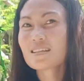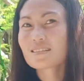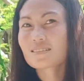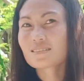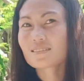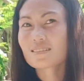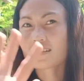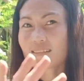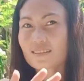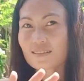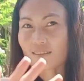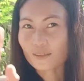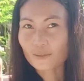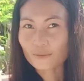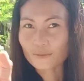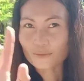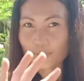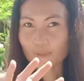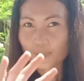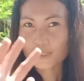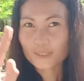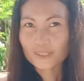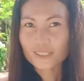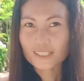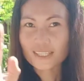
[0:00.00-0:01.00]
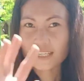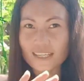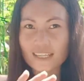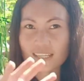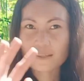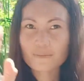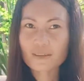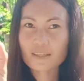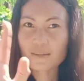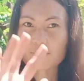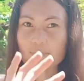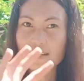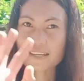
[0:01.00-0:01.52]
So that's all for today.
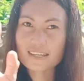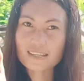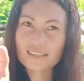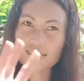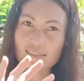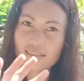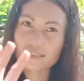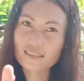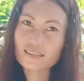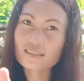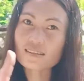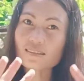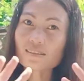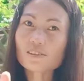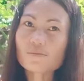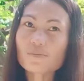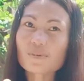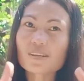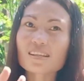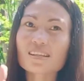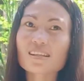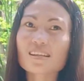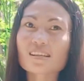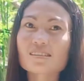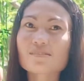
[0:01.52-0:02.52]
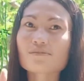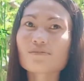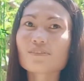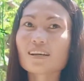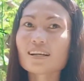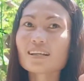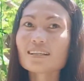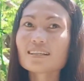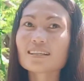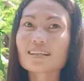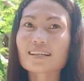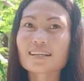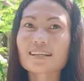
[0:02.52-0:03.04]
Bye-bye. See you on my next
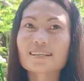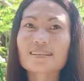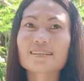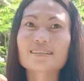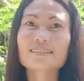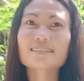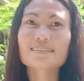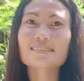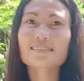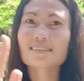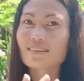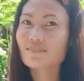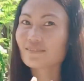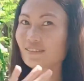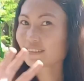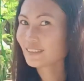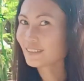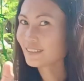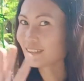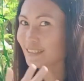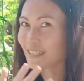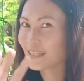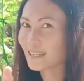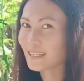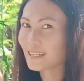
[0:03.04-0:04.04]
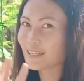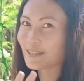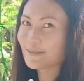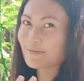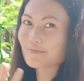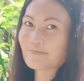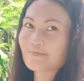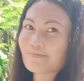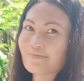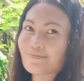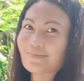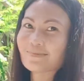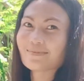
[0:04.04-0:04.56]
vlog, guys. Have a good day.
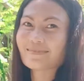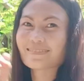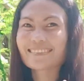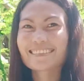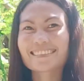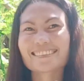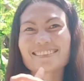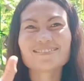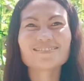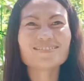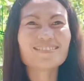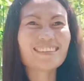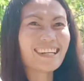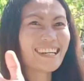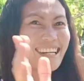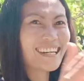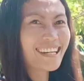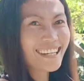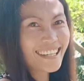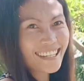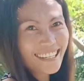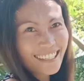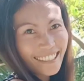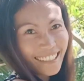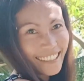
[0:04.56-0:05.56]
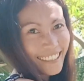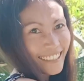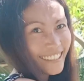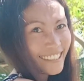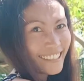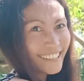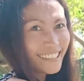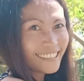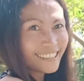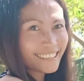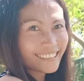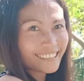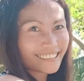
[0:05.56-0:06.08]

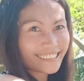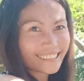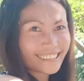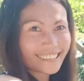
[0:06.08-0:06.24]
Bye.